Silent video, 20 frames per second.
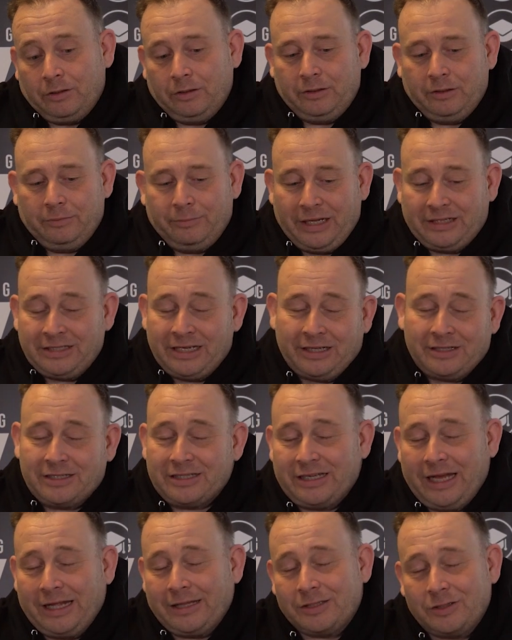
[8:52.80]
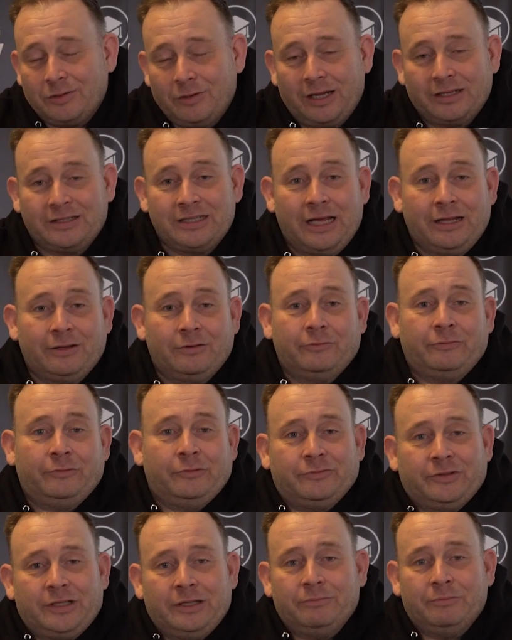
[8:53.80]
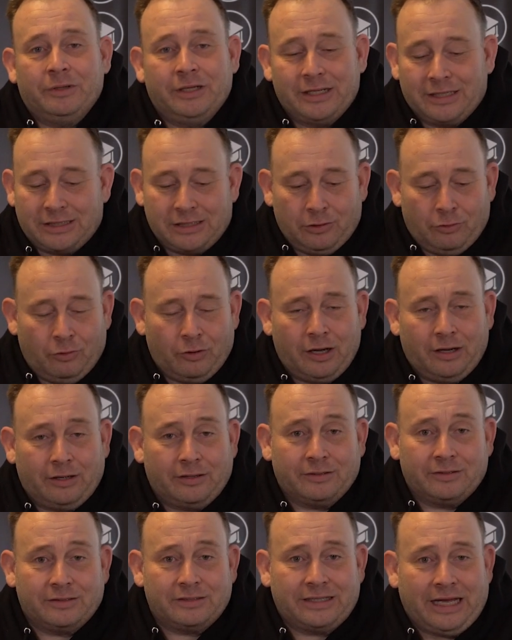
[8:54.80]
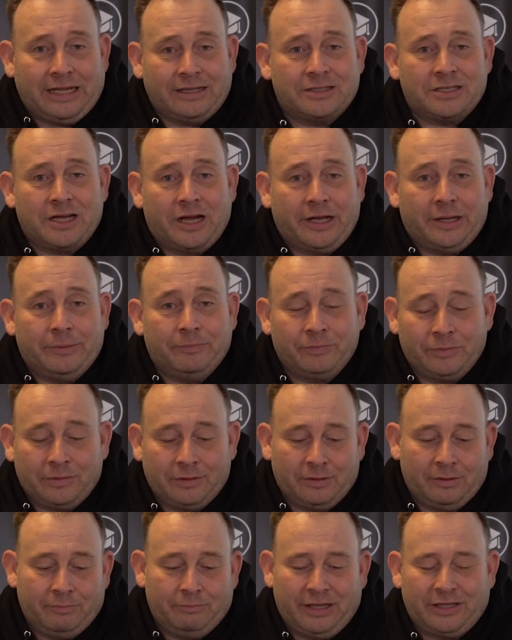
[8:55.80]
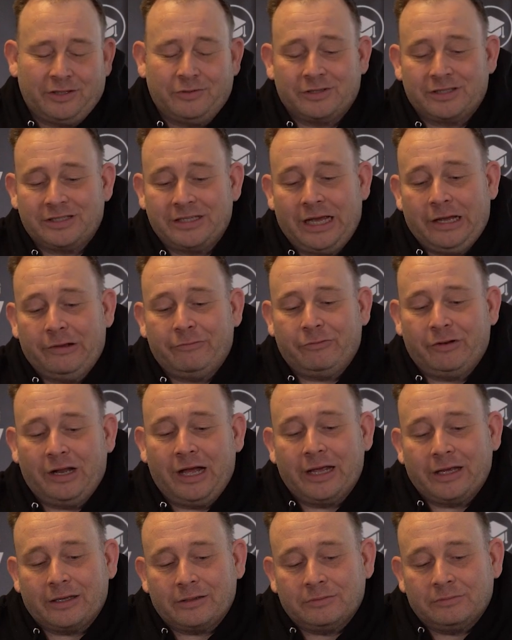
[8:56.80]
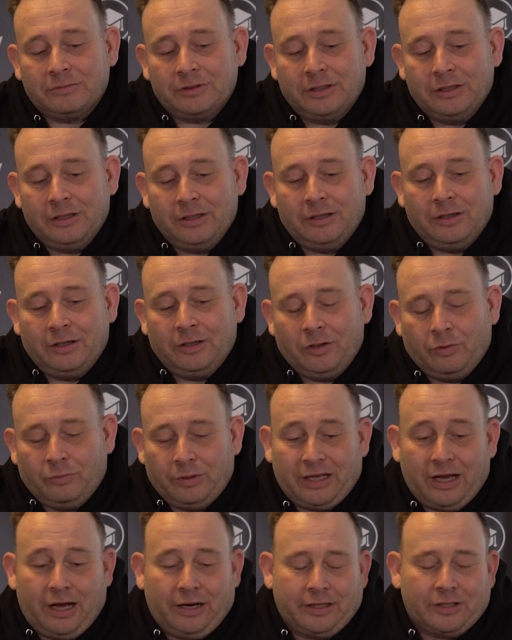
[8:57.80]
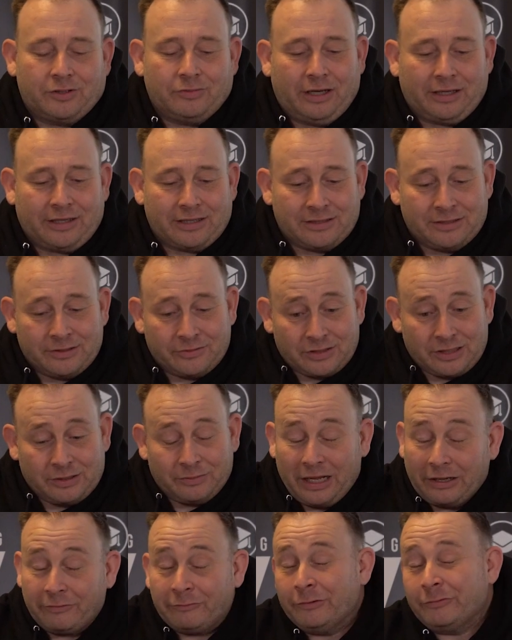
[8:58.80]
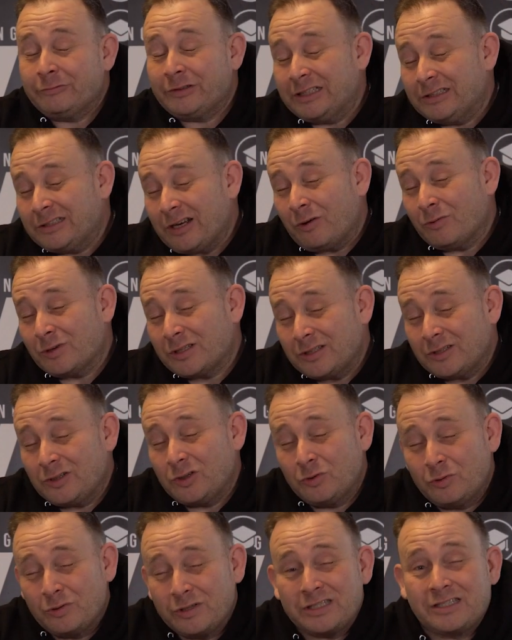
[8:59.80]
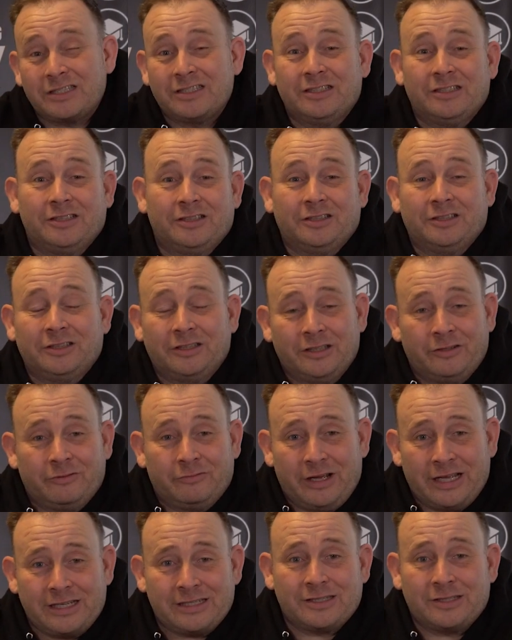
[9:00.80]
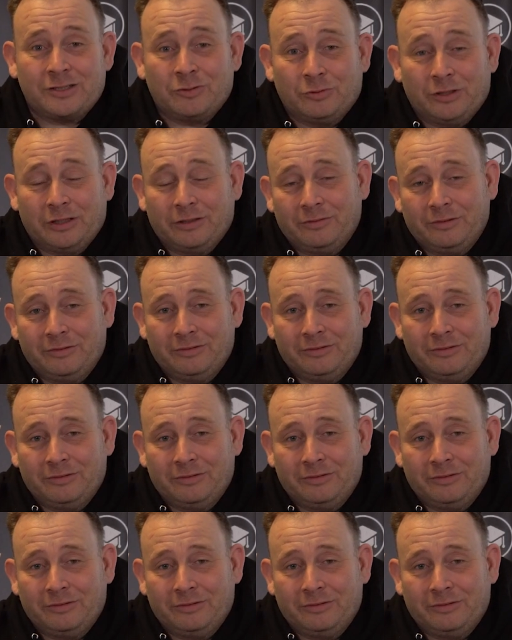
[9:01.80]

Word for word: uh, by 10 scans, you are 10, 15 minutes longer in scan time, but you save like regarding to other system like 15,000 euros uh, invest to the